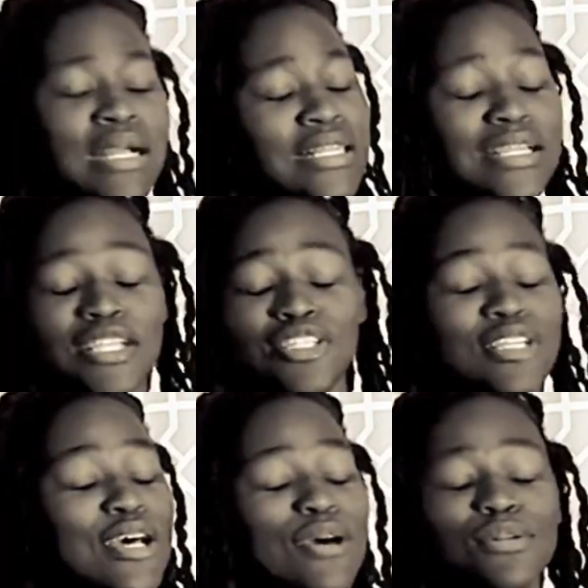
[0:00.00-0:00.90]
There's
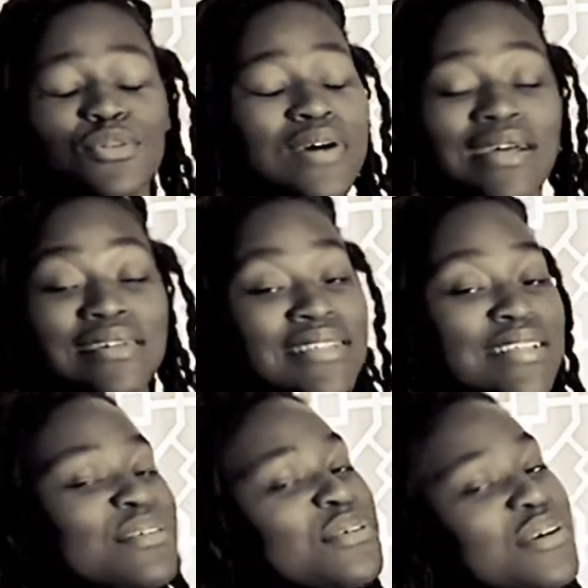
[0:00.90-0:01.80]
no one
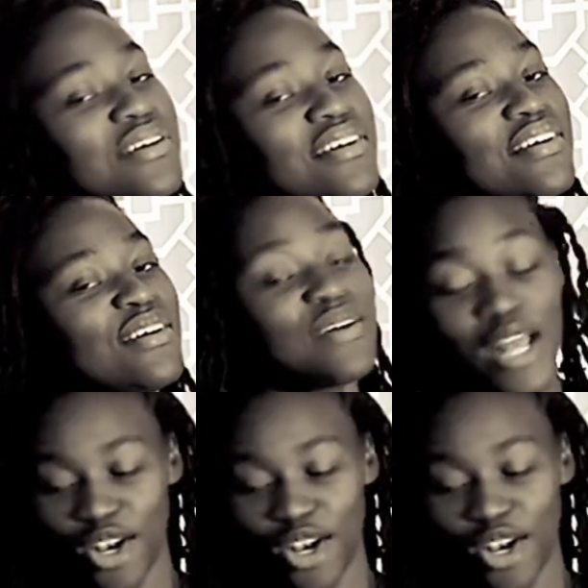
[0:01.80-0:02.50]
in the world.